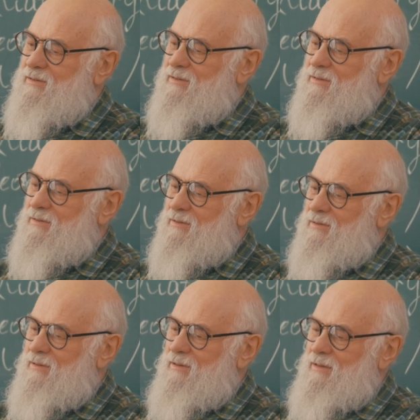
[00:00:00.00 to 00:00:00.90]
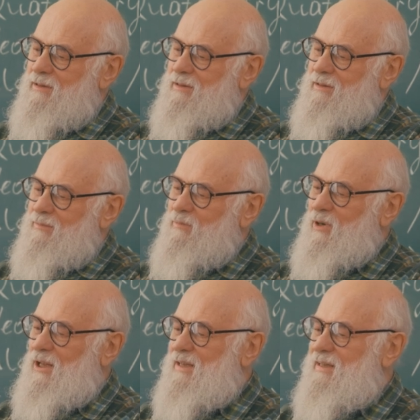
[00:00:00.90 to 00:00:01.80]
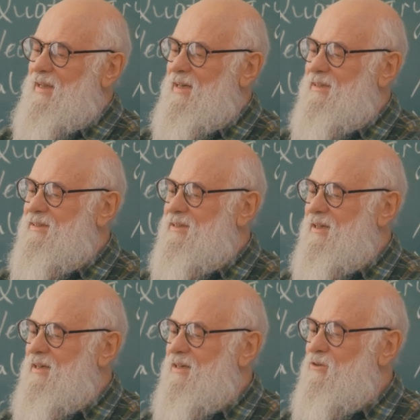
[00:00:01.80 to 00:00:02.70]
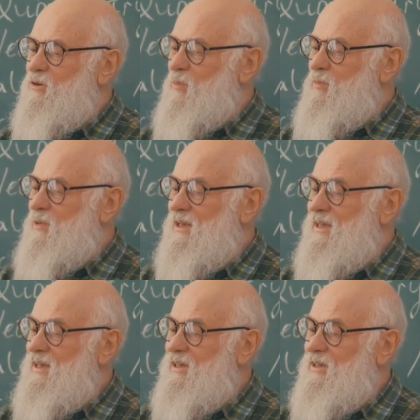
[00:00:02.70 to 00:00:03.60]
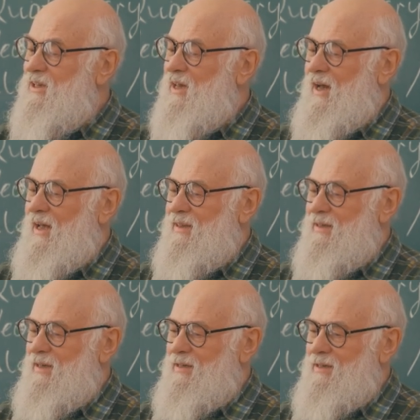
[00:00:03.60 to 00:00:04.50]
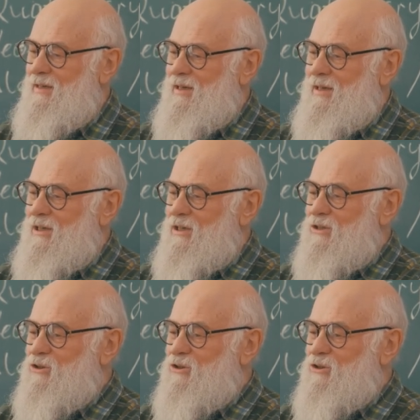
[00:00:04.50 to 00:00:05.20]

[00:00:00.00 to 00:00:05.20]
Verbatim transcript: majors also take geology and earth science classes, which will help you better